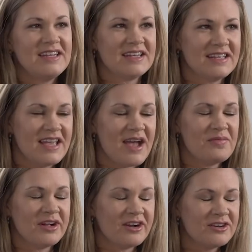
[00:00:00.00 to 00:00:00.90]
That's Dina, right. Yeah, Dina
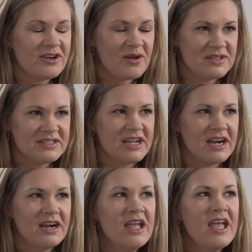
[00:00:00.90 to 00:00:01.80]
Blair came. couldn't come this yeah, yeah.
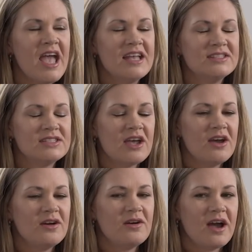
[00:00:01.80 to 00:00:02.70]
year. And
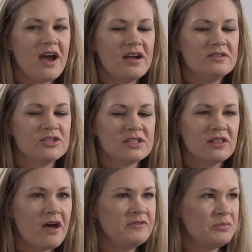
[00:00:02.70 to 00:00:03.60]
so uh, just
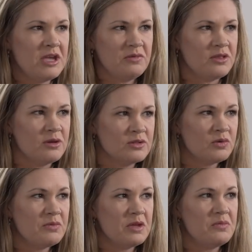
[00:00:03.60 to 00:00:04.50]
loved being with those
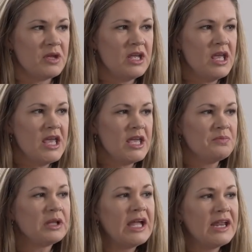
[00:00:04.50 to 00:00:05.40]
women. But
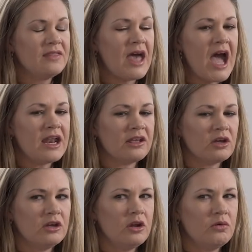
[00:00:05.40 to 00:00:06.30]
in planning that, I
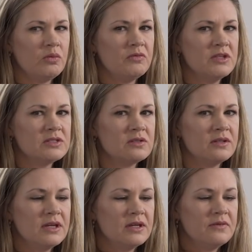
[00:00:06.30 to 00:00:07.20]
thought, you know, this
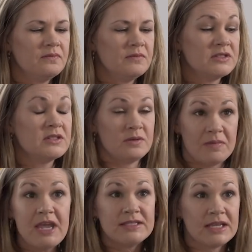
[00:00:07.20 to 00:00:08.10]
this is
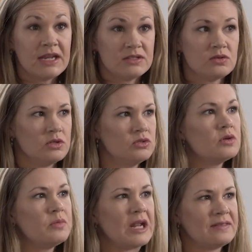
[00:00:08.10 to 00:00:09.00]
amazing and I still want to
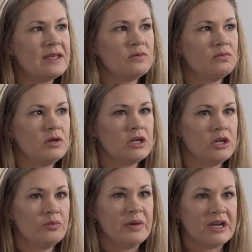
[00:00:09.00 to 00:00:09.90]
do it, but I think we could
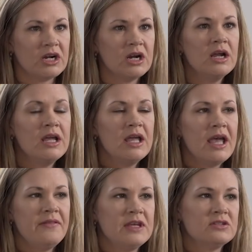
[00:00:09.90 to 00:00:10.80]
go bigger.
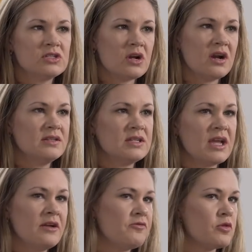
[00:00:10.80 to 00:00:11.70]
And then started to
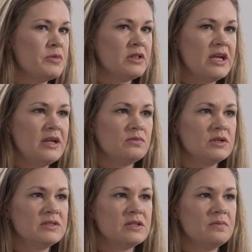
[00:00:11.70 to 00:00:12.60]
kind of formulate
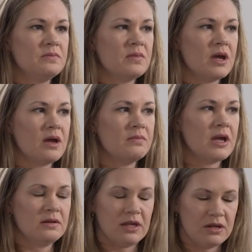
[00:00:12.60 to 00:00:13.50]
with some, um,
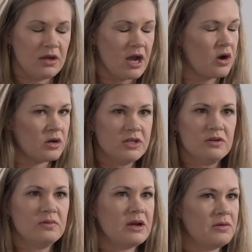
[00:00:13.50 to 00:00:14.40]
and, and, I called
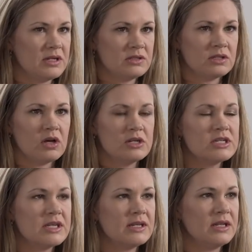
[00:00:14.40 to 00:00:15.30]
you when I wanted to
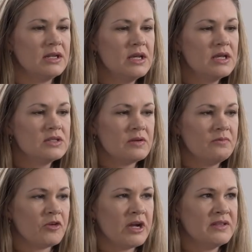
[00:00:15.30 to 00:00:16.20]
launch it and
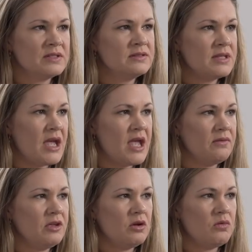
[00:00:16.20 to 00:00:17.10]
some friends and
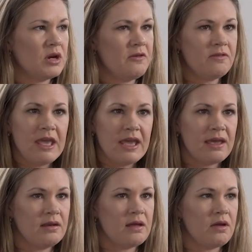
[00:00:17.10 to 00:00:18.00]
saying, you know, what do you
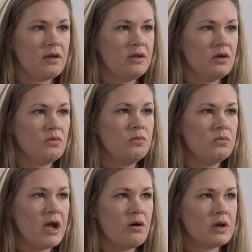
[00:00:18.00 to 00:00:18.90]
think? And, you know,
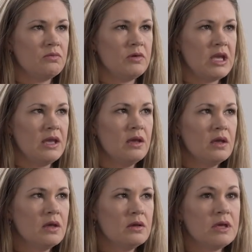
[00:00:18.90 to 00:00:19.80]
how can we
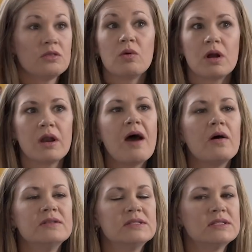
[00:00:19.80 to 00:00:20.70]
get the word
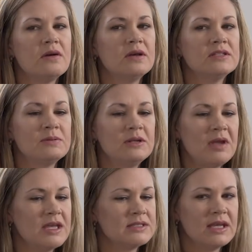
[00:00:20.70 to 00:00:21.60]
out? And so it's been
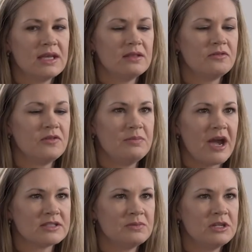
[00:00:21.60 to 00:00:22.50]
amazing and the
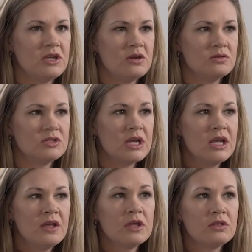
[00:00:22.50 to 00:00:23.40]
feedback's been huge.
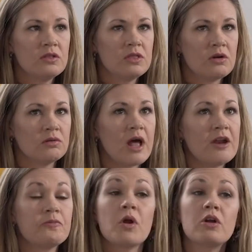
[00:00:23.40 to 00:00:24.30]
The, there are a lot
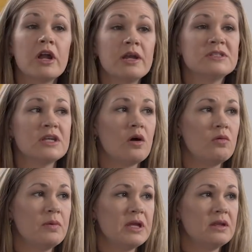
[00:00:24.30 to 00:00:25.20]
of programs to help
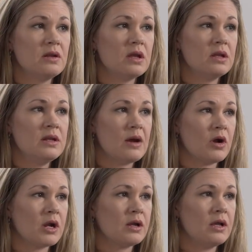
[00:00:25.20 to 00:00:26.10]
women
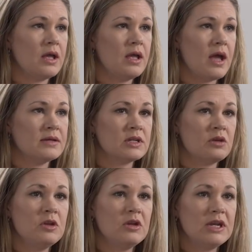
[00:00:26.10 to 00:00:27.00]
network eh, as a
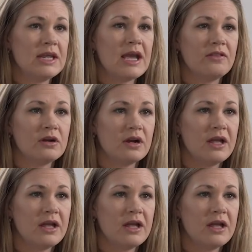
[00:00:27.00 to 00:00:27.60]
community together.